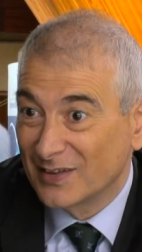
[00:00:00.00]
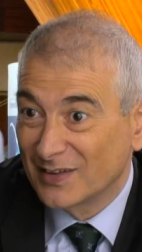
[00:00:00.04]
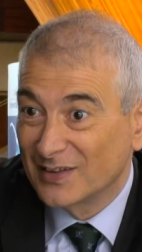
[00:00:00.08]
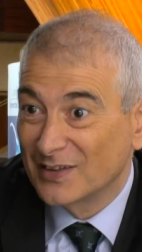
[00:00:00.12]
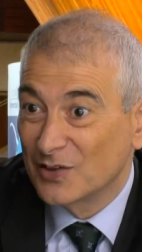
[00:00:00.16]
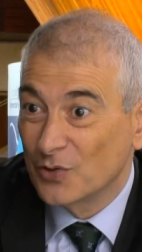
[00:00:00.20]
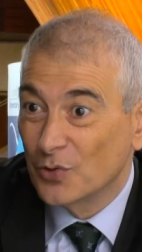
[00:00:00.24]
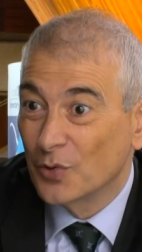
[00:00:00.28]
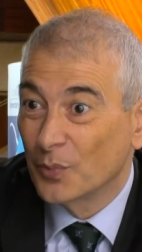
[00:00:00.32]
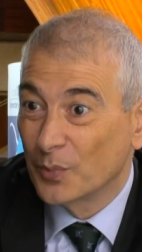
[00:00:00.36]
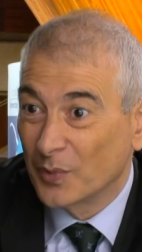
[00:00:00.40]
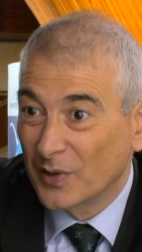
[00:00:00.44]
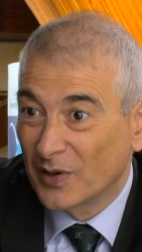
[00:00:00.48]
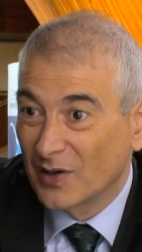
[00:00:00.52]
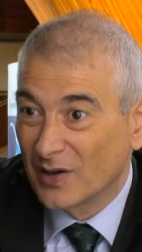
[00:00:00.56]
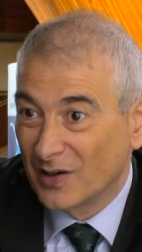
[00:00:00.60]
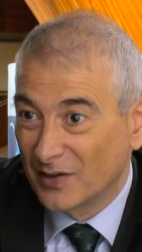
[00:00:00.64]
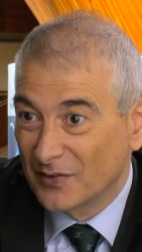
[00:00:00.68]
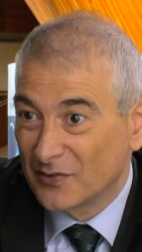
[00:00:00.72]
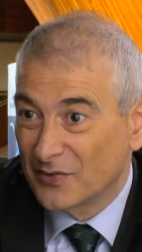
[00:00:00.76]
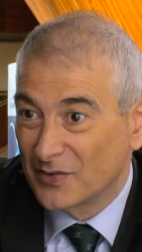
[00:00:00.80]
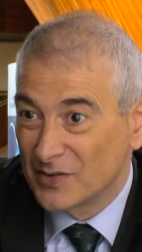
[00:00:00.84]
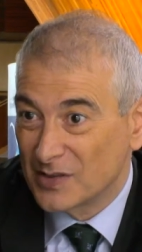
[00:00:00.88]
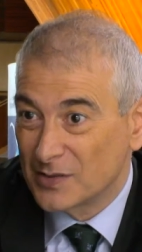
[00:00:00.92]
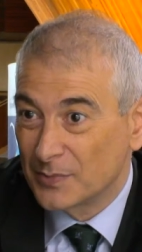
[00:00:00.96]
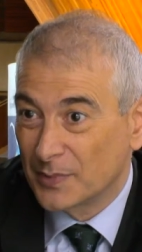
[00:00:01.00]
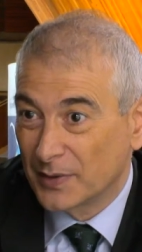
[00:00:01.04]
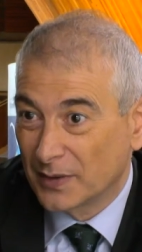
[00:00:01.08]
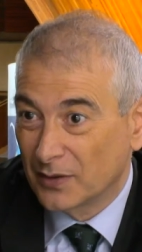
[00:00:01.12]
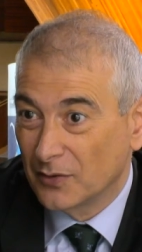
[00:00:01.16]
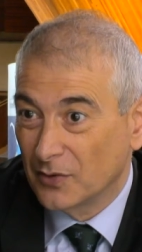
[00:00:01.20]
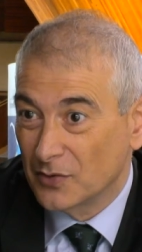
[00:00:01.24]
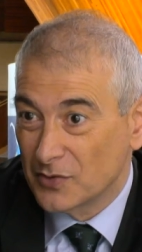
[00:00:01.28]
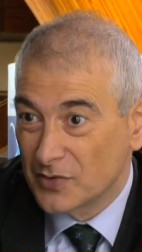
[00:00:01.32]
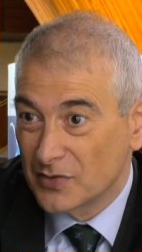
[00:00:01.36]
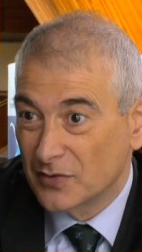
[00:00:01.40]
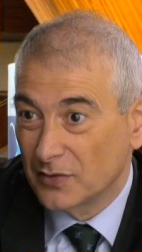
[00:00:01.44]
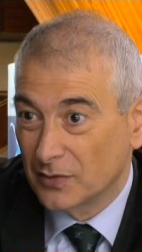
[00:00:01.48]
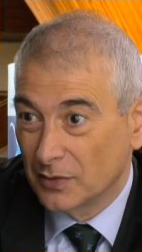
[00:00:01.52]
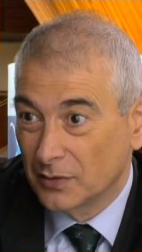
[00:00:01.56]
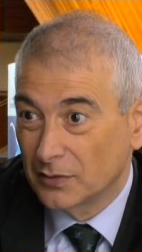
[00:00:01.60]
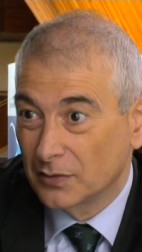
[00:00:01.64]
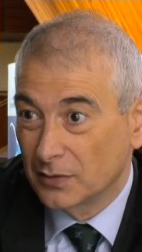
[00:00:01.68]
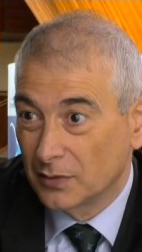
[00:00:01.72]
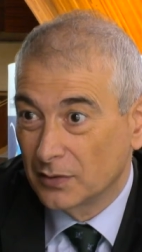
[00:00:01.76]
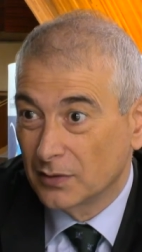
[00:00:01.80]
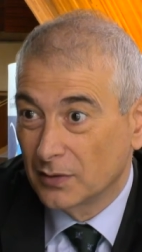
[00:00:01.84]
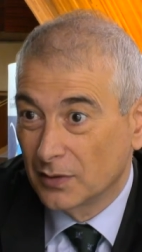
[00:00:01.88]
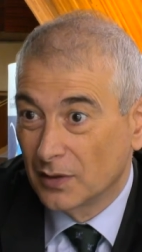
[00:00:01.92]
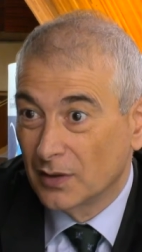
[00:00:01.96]
the European countries because you know
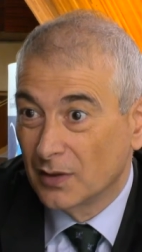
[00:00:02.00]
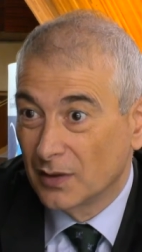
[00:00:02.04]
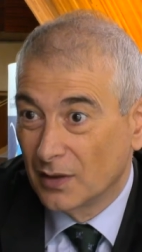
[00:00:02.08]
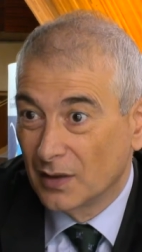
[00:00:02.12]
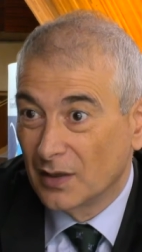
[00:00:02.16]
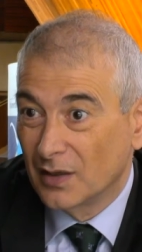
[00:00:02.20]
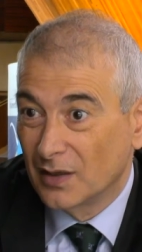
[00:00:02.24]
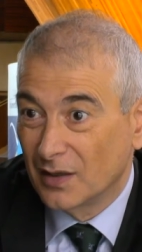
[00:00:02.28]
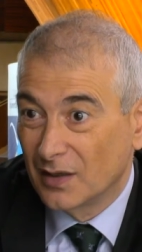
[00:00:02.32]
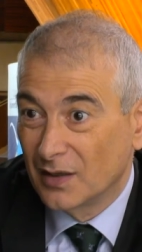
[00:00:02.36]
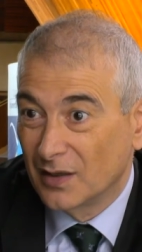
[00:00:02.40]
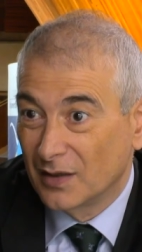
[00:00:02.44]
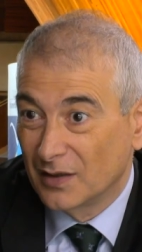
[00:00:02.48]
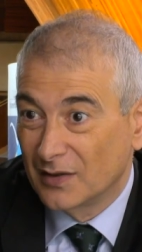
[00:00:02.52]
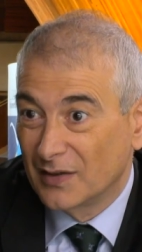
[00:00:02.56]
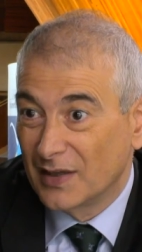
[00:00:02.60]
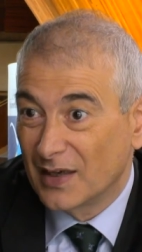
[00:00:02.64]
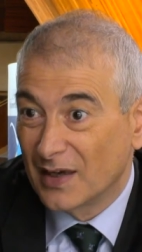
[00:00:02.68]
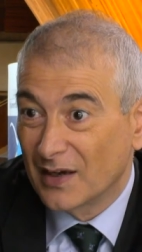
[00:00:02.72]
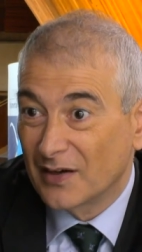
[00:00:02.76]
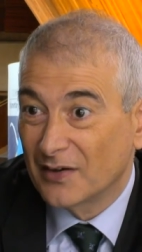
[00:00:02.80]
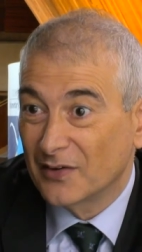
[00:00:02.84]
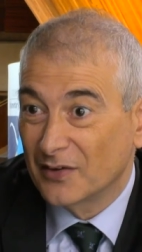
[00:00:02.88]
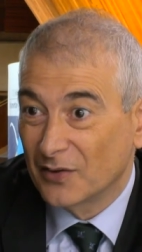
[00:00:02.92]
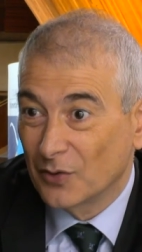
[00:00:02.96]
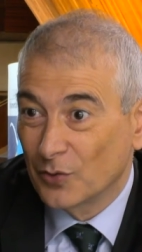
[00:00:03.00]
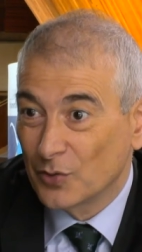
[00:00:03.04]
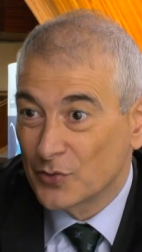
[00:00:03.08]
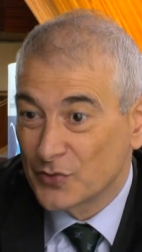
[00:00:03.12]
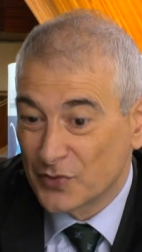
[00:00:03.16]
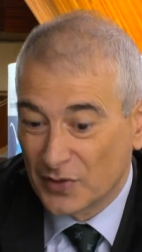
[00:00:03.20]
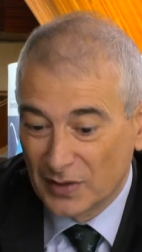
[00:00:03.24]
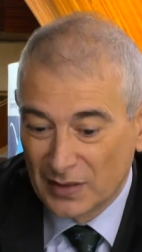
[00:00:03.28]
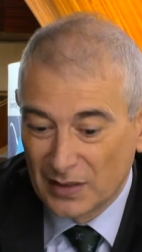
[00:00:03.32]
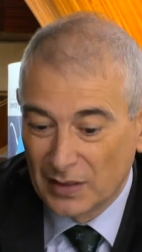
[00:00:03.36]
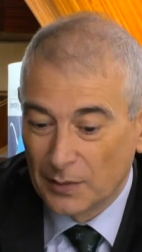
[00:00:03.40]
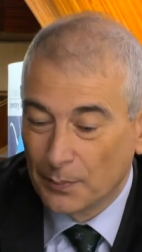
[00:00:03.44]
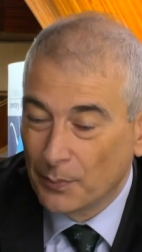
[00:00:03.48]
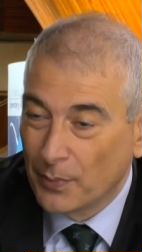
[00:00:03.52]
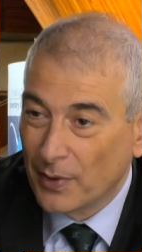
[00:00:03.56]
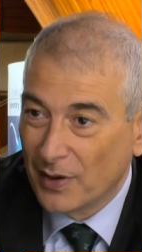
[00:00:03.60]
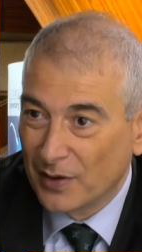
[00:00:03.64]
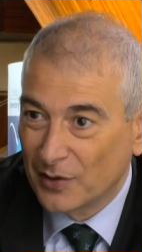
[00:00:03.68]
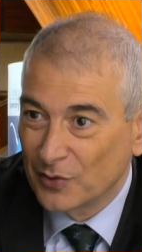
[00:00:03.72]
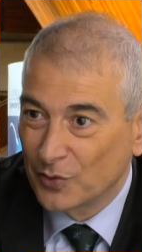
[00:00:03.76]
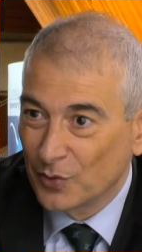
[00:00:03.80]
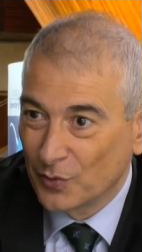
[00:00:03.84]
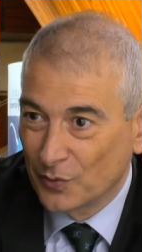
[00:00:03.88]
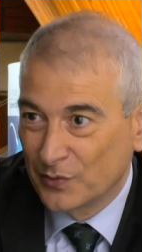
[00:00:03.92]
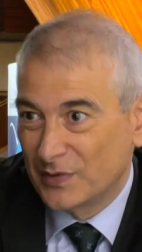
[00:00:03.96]
the, uh, they are also in the
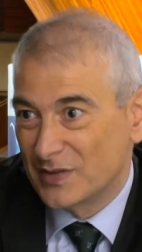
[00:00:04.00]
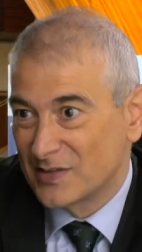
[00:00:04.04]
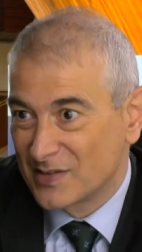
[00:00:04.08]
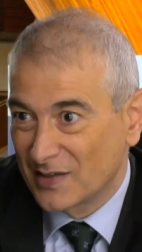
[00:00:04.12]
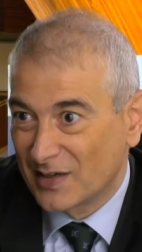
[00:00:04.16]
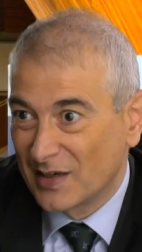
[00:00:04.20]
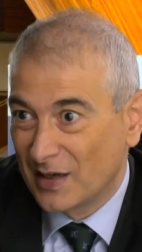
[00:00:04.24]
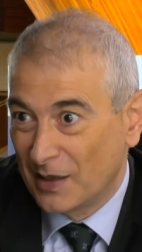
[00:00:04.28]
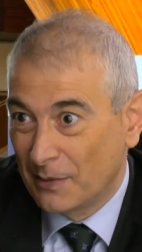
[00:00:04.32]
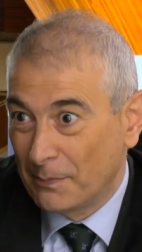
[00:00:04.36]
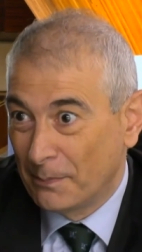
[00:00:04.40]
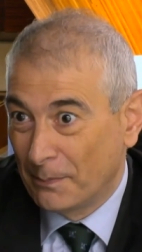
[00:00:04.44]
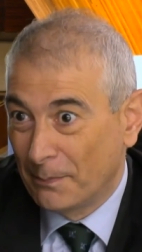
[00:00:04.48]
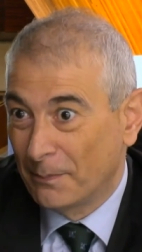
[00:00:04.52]
part of this game.